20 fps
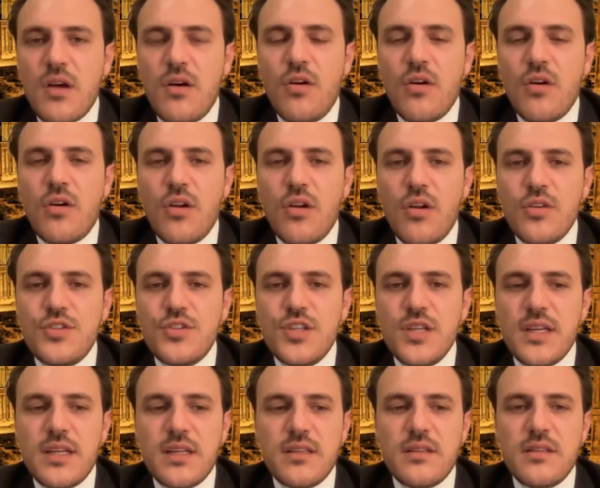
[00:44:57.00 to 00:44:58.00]

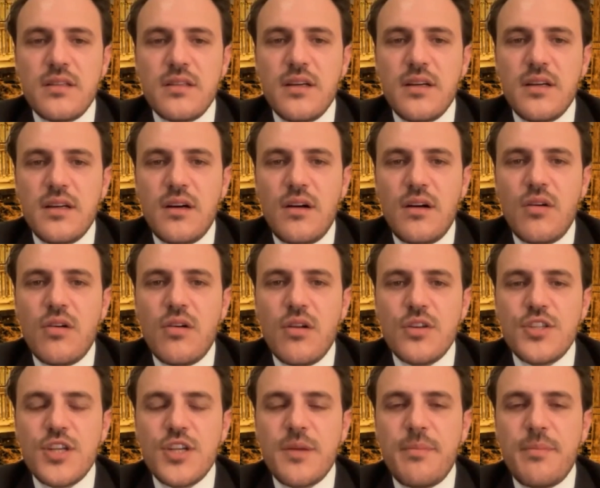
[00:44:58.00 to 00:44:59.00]
oncologic
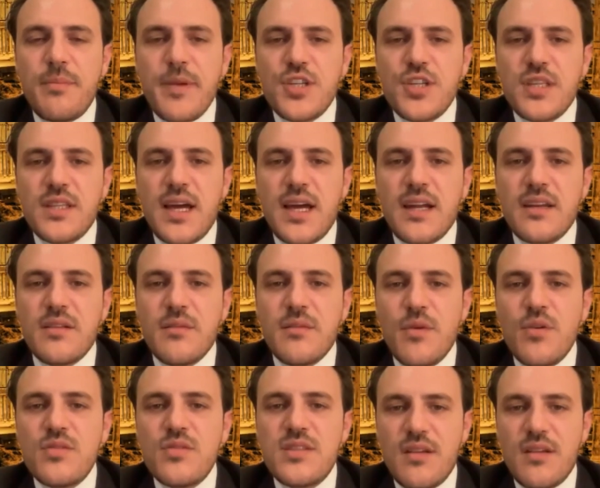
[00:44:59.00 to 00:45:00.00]
oncologic patients are the
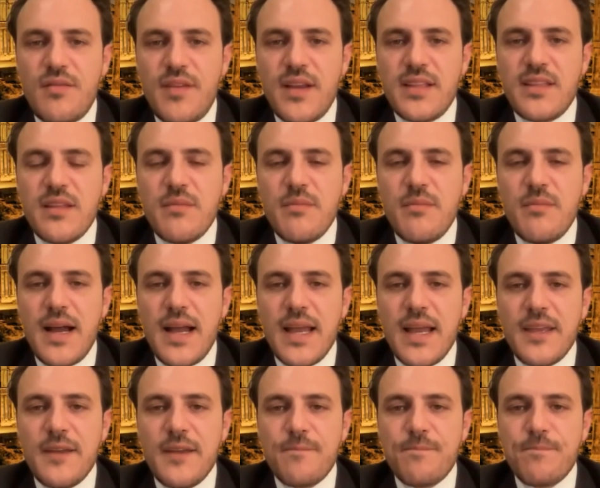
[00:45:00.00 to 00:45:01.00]
most affected
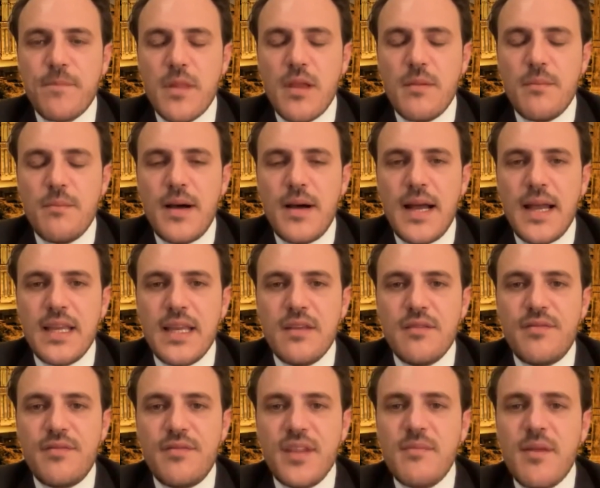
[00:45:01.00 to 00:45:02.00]
by by
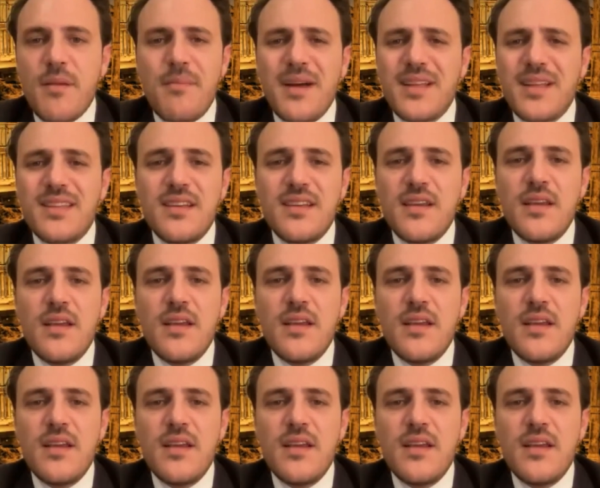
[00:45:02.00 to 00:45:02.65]
lymphedema, but